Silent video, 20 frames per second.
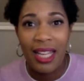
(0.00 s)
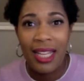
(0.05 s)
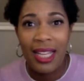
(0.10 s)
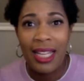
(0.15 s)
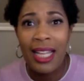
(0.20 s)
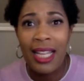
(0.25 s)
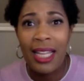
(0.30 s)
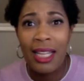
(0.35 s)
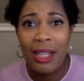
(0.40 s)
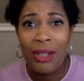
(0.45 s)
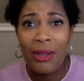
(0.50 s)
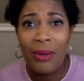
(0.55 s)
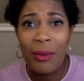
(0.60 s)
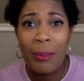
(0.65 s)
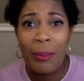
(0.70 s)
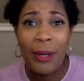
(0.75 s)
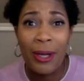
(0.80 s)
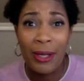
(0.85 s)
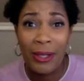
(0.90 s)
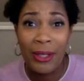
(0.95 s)
Get you
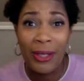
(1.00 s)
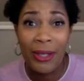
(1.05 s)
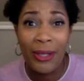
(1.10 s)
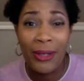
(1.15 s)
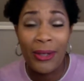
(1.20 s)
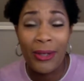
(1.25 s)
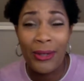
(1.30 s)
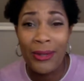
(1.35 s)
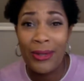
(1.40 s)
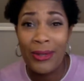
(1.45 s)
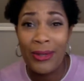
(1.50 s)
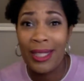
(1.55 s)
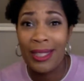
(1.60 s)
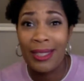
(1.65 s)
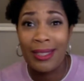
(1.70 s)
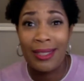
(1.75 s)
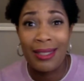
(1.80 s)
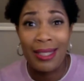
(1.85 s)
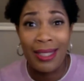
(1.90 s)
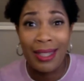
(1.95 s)
a partner who's
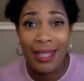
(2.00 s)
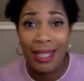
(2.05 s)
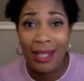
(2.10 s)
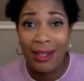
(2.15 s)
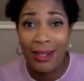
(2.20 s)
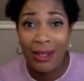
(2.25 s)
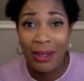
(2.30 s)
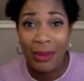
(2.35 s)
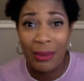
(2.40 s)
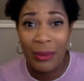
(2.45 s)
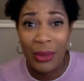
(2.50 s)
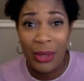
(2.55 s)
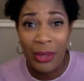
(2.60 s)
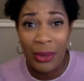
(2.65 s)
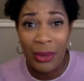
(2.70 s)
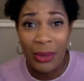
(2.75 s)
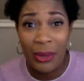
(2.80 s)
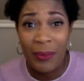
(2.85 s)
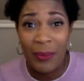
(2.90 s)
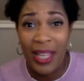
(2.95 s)
going to sit there in the
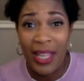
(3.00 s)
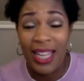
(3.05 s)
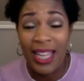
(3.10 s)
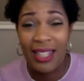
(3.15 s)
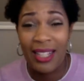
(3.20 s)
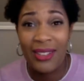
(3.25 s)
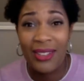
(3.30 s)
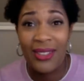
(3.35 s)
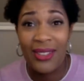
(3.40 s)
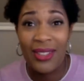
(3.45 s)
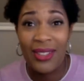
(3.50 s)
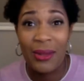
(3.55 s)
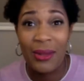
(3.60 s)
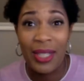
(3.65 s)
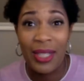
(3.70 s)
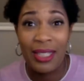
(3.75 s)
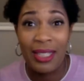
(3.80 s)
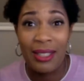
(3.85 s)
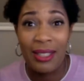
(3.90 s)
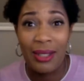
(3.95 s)
room and who's
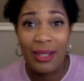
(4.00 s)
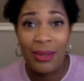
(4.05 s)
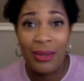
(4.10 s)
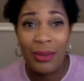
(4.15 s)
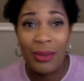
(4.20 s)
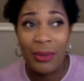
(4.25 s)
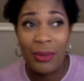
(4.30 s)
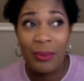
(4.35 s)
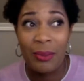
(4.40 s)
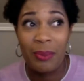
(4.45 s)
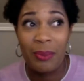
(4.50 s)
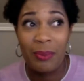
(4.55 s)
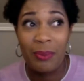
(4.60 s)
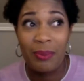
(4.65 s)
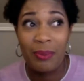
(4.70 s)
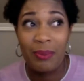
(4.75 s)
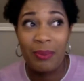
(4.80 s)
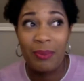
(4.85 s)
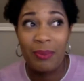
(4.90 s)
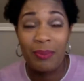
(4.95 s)
going to
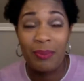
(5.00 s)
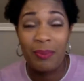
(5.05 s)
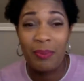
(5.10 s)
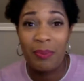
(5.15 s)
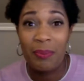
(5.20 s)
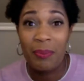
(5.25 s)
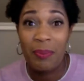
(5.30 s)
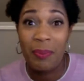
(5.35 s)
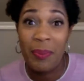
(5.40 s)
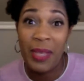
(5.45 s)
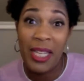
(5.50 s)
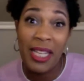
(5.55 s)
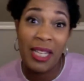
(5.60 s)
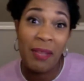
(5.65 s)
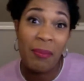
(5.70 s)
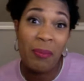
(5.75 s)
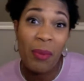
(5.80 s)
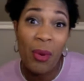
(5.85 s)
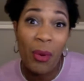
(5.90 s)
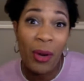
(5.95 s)

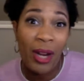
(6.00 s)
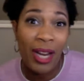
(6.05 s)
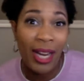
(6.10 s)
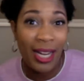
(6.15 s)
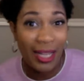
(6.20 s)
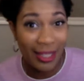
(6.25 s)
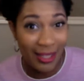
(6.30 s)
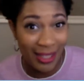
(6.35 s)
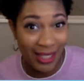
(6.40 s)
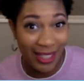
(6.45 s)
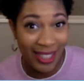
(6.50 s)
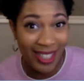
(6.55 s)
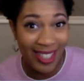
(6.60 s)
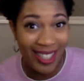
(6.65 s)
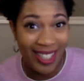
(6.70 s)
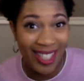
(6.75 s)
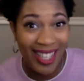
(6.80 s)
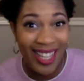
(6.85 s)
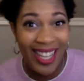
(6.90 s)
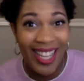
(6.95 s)
be more
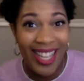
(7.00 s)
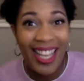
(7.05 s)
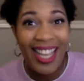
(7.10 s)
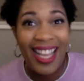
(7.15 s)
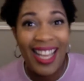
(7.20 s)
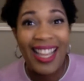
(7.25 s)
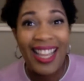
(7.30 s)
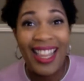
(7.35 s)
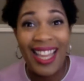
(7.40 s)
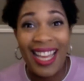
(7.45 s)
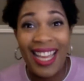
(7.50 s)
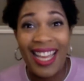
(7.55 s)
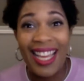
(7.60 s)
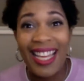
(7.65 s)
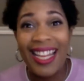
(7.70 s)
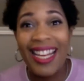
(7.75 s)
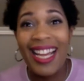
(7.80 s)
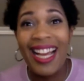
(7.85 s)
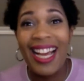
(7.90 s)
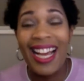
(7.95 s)
anxious
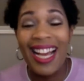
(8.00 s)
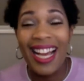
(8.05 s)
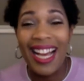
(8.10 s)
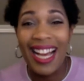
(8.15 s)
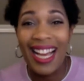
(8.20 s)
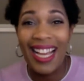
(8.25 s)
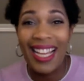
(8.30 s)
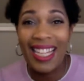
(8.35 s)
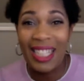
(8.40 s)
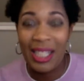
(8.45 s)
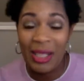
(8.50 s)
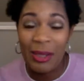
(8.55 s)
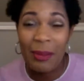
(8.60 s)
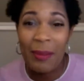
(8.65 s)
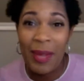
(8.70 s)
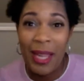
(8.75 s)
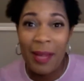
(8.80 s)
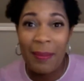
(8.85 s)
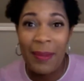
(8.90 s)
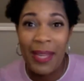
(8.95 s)
than you
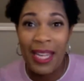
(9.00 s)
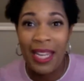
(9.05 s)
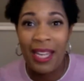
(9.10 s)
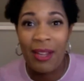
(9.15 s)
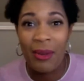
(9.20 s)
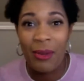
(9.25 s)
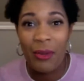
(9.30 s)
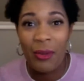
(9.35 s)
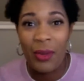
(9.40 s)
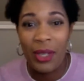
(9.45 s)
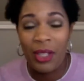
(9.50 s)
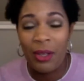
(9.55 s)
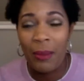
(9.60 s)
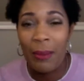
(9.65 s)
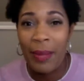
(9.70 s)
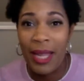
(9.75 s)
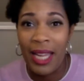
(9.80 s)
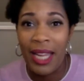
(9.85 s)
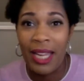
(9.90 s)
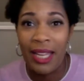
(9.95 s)
may be when
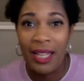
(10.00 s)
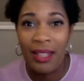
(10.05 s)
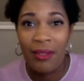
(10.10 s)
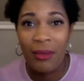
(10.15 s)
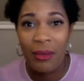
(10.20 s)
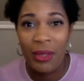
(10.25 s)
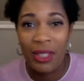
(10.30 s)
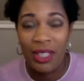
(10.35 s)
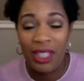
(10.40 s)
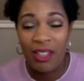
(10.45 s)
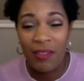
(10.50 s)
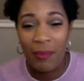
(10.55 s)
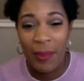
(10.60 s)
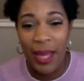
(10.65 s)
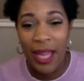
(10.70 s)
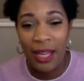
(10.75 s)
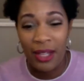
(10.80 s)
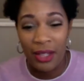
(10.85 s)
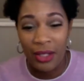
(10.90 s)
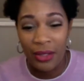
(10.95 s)
you may receive
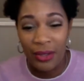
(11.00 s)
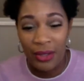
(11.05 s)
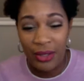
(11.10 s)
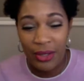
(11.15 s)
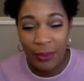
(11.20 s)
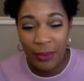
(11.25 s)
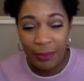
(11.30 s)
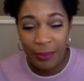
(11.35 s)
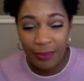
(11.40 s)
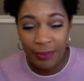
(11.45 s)
bad news.